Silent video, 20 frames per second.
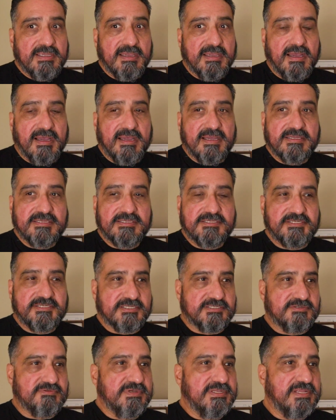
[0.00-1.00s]
it's
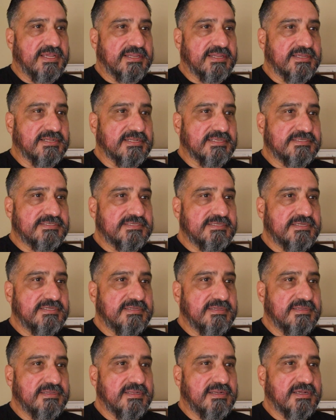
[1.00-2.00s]
just ridiculous,
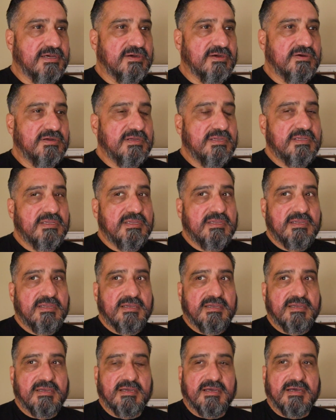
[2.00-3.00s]

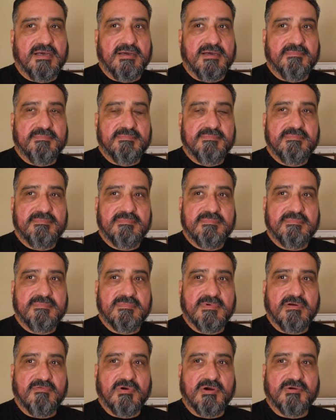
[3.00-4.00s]
of
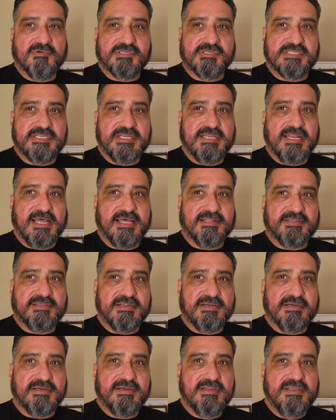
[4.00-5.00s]
what we're seeing out
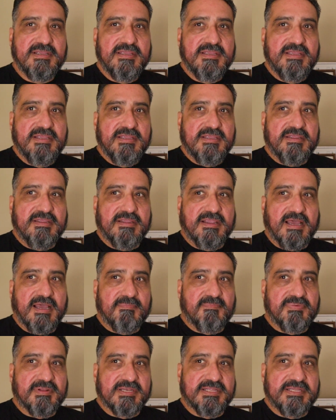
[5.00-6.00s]
there. You
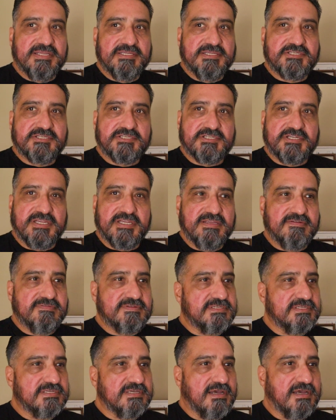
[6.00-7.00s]
got police
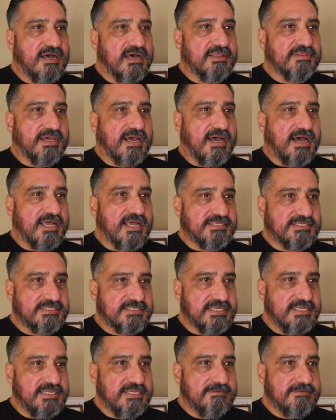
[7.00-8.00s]
chiefs on the hot
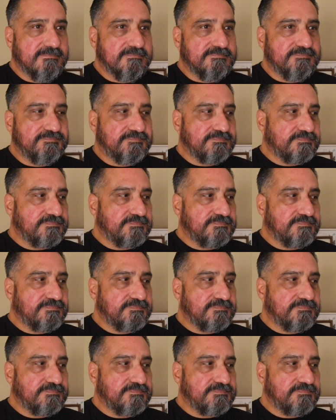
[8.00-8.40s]
seat